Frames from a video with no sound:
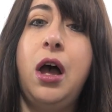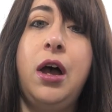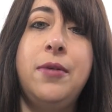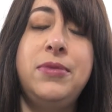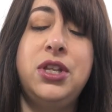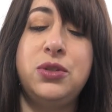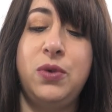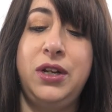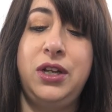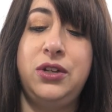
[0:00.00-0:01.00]
this
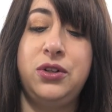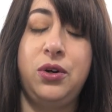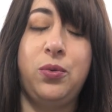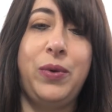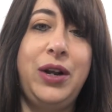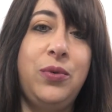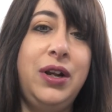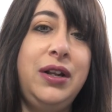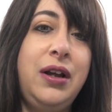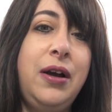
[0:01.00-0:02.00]
one is a great
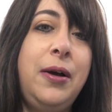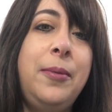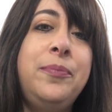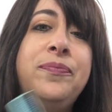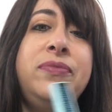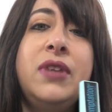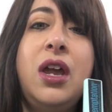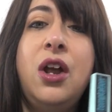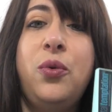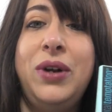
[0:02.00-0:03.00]
one.
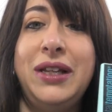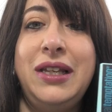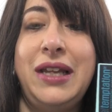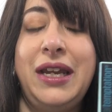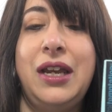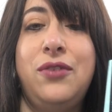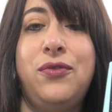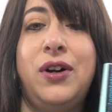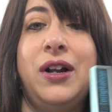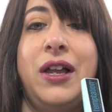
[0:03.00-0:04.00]
Really like it
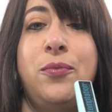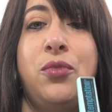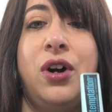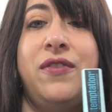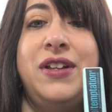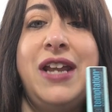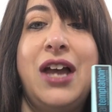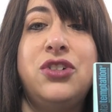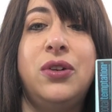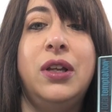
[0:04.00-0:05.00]
for more of a
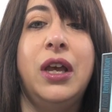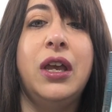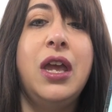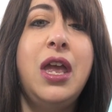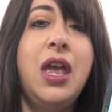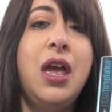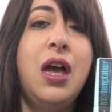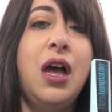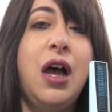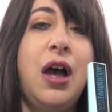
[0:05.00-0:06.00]
natural look.
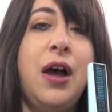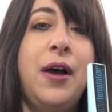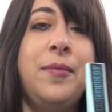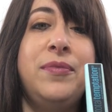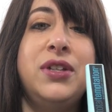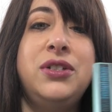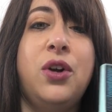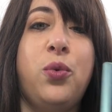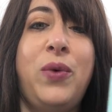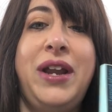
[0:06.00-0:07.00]
It's a
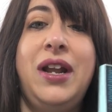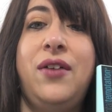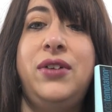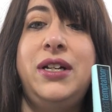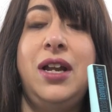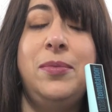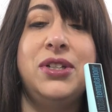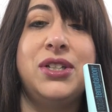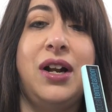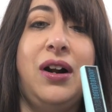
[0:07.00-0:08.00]
great everyday
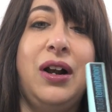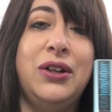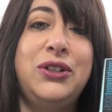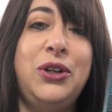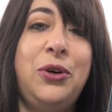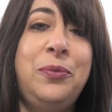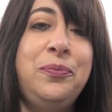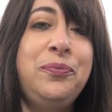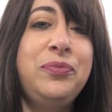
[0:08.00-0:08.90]
mascara. So,